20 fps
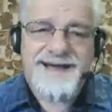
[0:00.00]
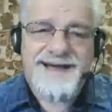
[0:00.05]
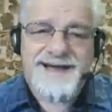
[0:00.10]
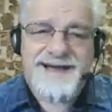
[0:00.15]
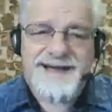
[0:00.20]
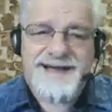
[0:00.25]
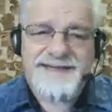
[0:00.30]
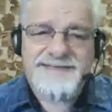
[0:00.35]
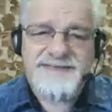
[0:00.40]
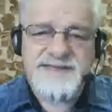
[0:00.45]

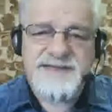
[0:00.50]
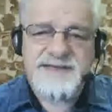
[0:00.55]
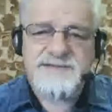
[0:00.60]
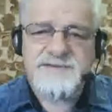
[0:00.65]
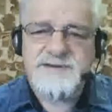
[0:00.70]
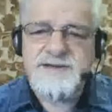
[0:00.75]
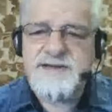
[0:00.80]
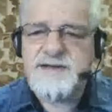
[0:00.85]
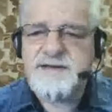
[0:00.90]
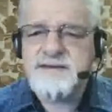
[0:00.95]
on the other
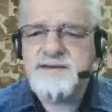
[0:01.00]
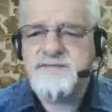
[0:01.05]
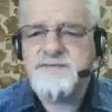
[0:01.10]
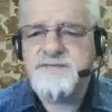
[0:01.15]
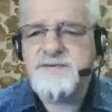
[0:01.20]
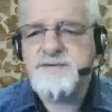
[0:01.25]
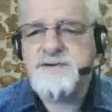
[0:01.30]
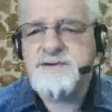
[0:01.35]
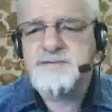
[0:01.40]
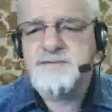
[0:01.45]
hand, if
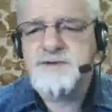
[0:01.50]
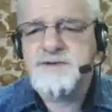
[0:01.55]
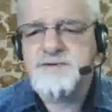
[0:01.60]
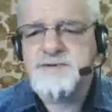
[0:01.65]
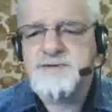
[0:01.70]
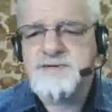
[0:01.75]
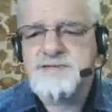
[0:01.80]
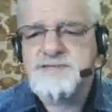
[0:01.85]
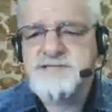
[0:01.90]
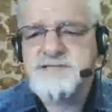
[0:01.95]
you come
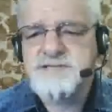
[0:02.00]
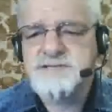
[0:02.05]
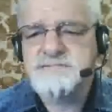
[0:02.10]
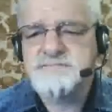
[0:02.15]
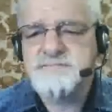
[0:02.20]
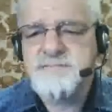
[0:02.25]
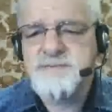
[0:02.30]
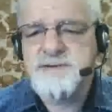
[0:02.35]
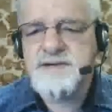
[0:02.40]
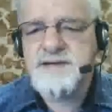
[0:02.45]
across
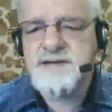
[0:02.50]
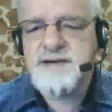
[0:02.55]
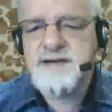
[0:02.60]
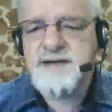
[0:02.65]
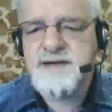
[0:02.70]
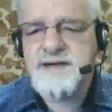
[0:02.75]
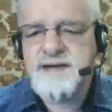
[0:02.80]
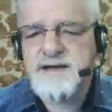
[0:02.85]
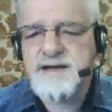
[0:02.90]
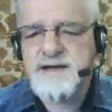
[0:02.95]

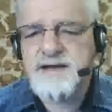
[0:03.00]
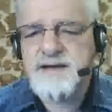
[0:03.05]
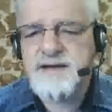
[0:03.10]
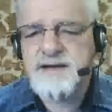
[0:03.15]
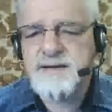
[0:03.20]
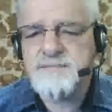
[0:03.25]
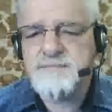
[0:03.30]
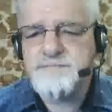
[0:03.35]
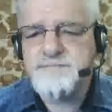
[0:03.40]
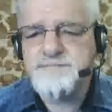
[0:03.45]

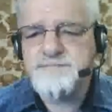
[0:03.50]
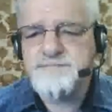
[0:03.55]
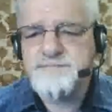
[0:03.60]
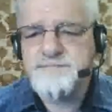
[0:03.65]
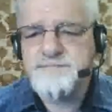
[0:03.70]
um,